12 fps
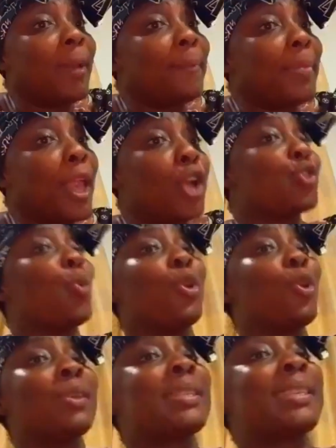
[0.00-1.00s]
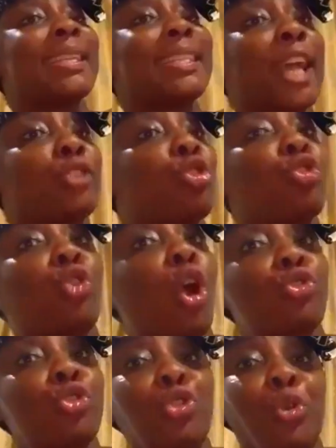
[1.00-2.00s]
So we don't sit here to talk to
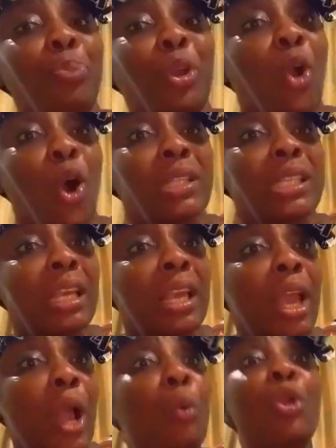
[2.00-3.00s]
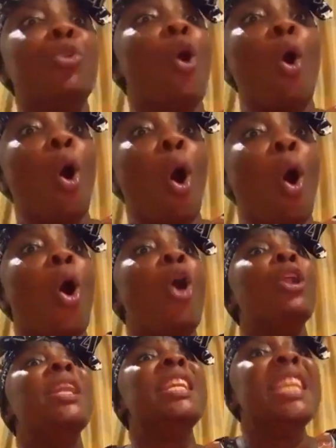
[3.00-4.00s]
you because we know all. Oh,
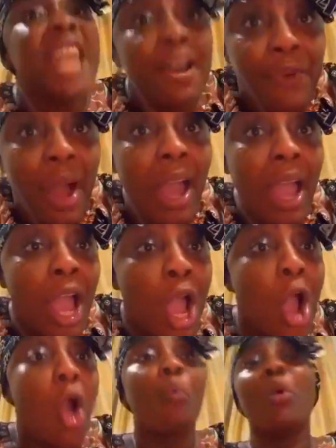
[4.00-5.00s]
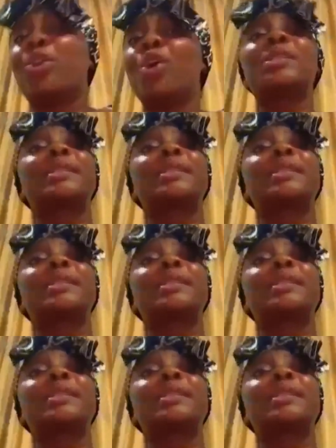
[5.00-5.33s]
never. We don't sit here